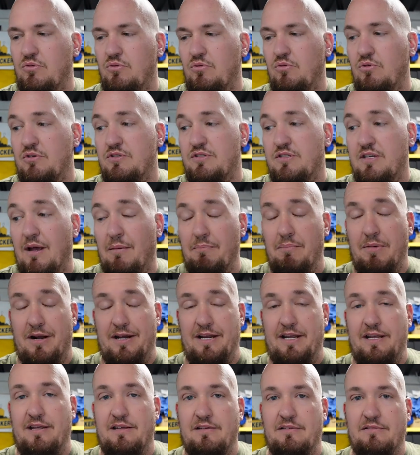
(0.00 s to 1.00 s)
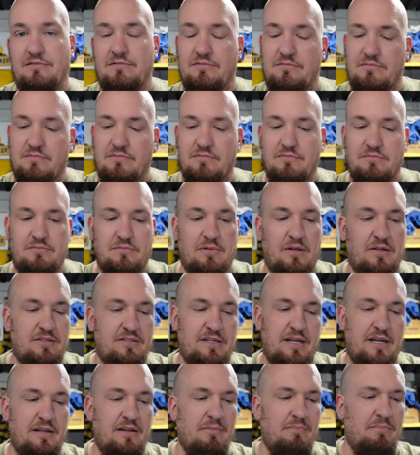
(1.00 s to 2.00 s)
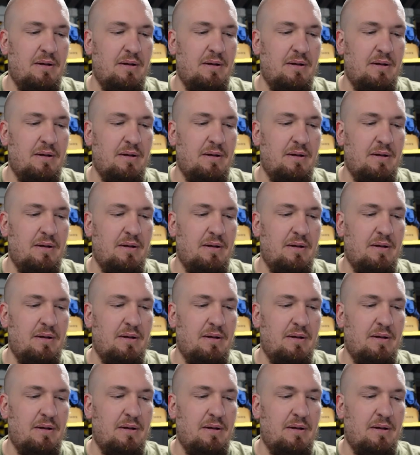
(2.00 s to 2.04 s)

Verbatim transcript: or somebody, I'm not saying the